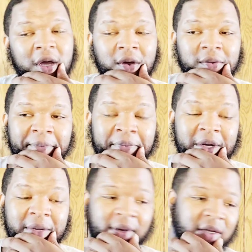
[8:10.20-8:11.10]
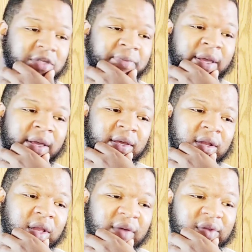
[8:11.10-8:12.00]
So pretty much, man,
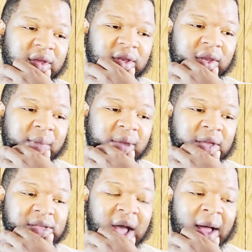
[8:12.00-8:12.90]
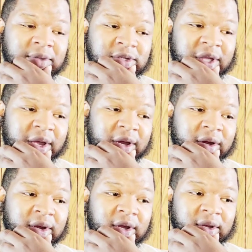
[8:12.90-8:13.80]
Golovkin. I mean, his options
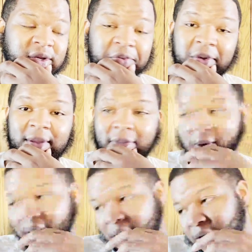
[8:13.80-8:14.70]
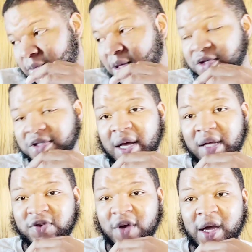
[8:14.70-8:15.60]
there should really boil down to Demetrius
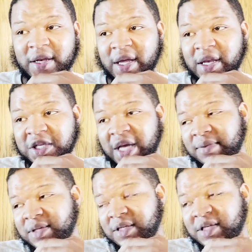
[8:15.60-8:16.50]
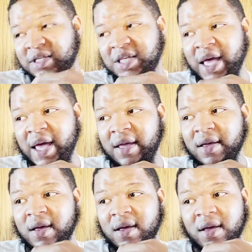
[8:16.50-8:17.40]
Andrade, Danny Jacobs at
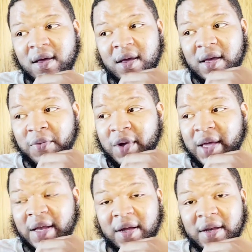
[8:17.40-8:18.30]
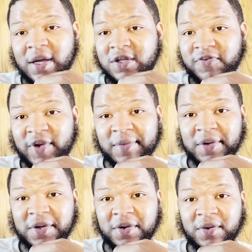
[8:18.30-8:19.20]
68. It really ain't nothing else for him
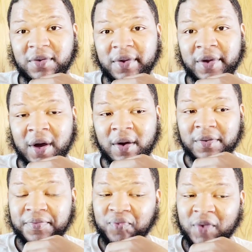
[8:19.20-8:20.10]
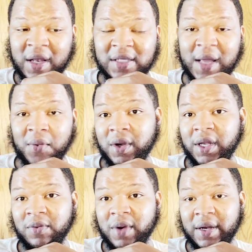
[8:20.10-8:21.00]
to do, you know, unless they
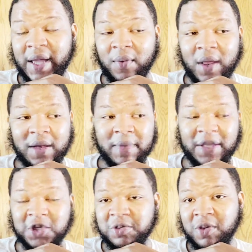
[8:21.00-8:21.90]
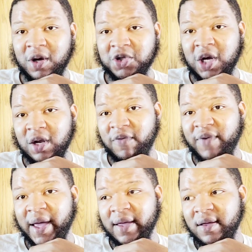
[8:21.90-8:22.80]
really they willing to make the Jermall Charlo
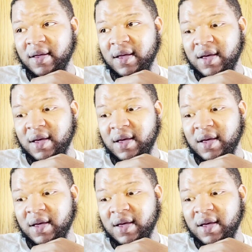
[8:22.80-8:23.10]
fight.